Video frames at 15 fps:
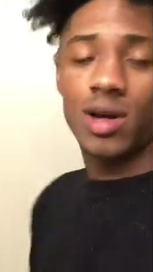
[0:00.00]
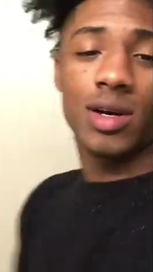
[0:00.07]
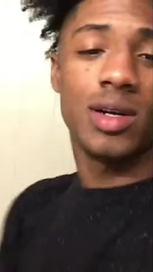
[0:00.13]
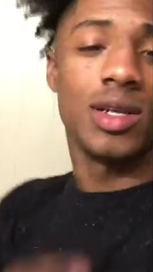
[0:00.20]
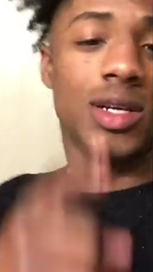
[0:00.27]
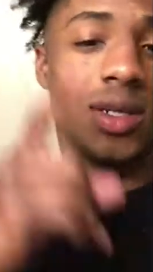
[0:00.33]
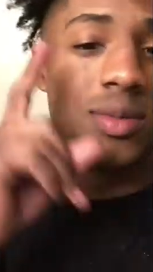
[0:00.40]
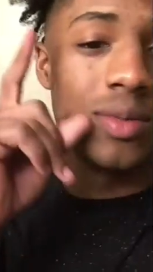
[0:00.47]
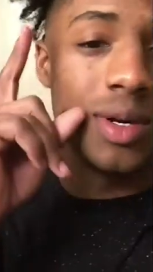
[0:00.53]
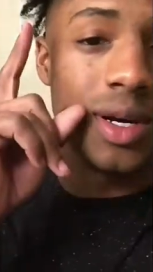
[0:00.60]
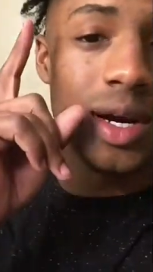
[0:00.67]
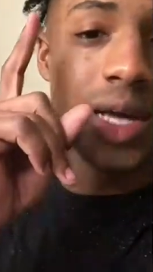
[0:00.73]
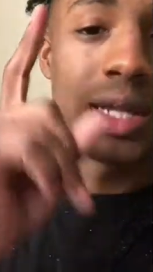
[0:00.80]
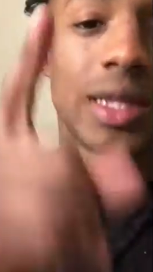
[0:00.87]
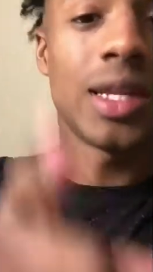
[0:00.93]
Alright,
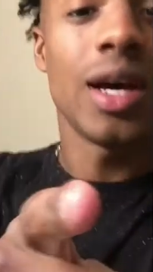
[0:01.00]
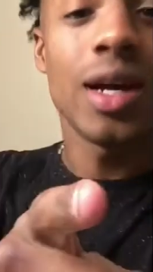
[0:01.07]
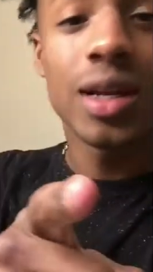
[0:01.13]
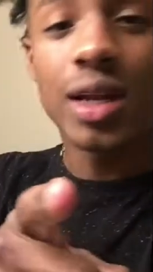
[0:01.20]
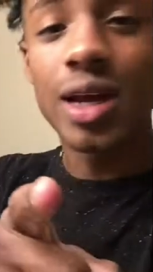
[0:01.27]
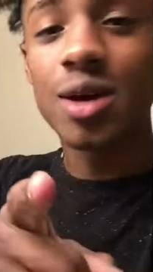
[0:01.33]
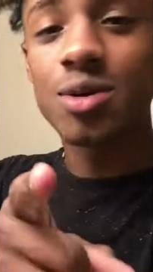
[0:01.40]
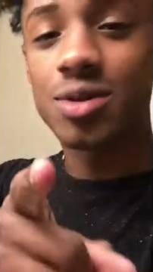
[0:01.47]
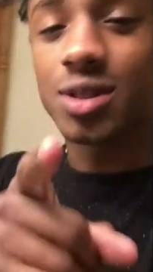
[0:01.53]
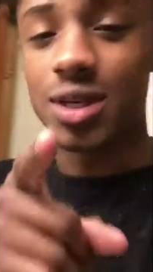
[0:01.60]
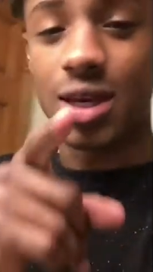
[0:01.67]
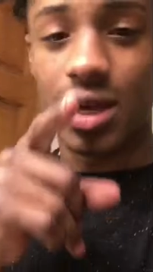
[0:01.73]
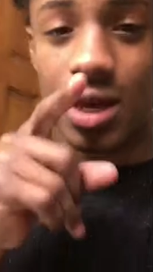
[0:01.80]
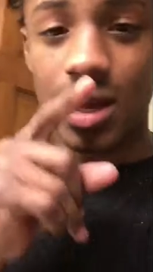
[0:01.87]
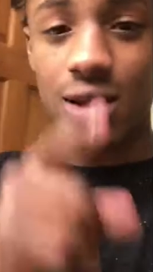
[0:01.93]
but I thought that was
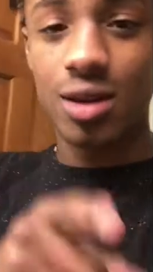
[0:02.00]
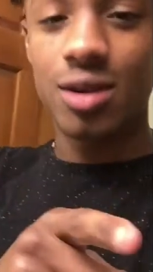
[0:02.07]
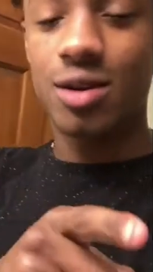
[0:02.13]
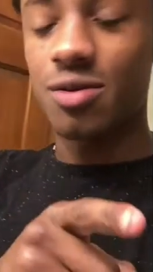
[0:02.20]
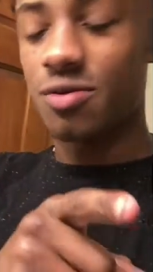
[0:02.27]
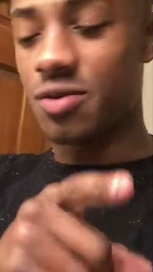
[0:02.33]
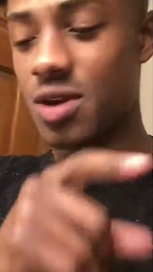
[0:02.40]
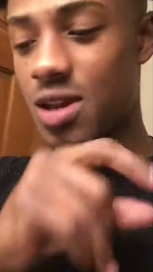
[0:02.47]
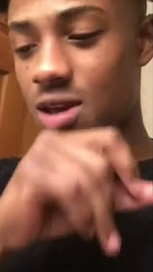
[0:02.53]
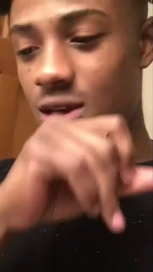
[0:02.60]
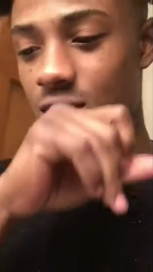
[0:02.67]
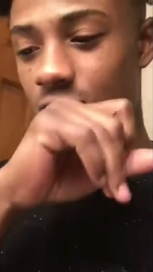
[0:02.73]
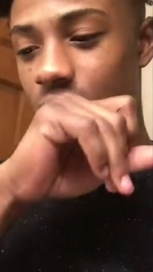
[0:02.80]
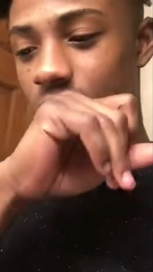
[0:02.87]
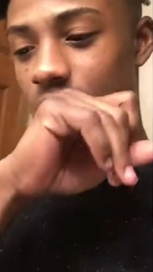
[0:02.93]
the end of the
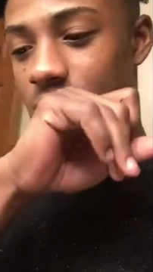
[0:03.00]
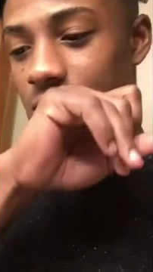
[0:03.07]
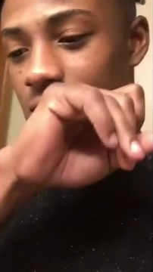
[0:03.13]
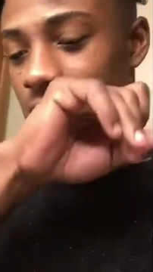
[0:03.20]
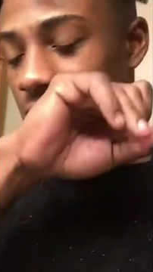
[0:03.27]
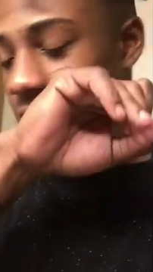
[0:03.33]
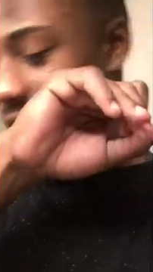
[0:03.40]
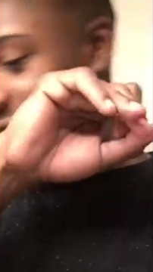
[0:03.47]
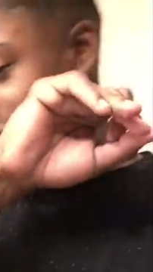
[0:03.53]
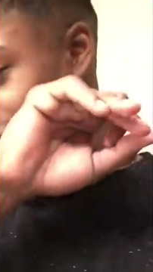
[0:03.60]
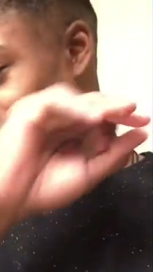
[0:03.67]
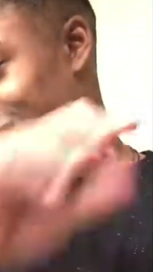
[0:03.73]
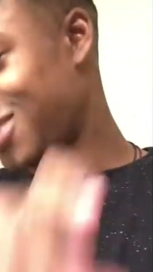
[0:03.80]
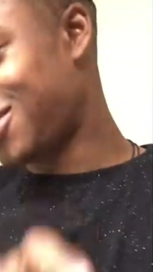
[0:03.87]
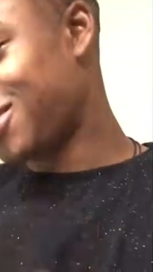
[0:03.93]
video, but it's
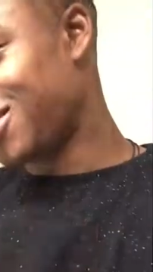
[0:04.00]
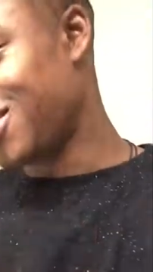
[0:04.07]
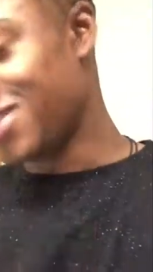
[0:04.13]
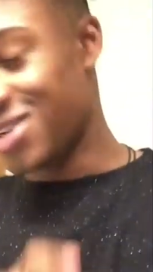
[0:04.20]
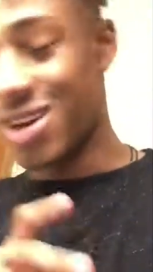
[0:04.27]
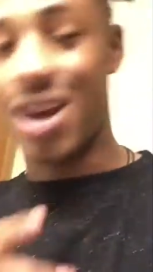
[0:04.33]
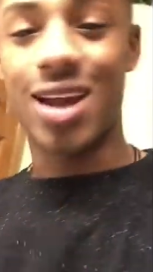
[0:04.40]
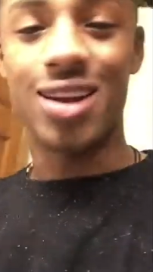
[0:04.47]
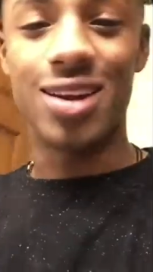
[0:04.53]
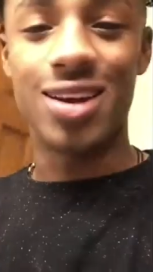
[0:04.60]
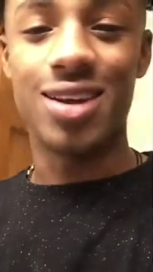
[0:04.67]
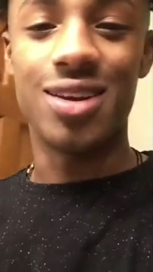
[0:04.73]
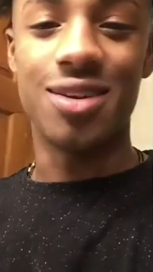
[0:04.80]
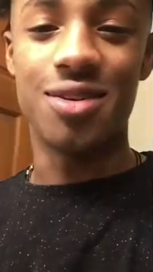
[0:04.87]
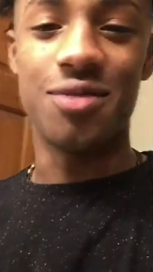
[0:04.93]
actually not
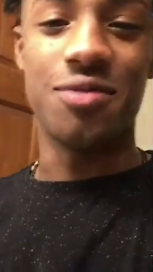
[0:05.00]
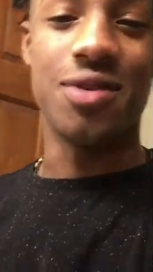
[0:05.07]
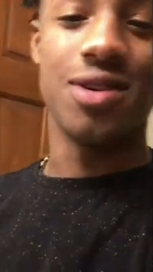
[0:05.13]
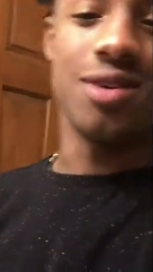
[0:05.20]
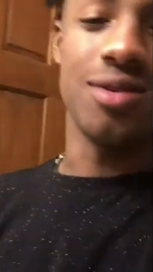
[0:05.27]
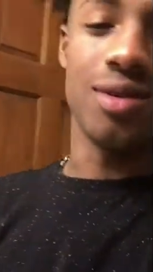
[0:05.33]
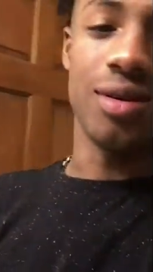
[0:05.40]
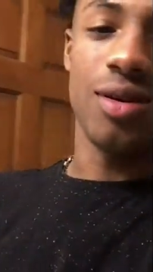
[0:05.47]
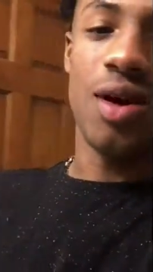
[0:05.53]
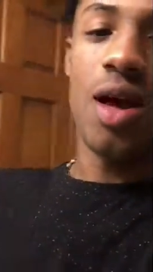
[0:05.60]
the end of the video.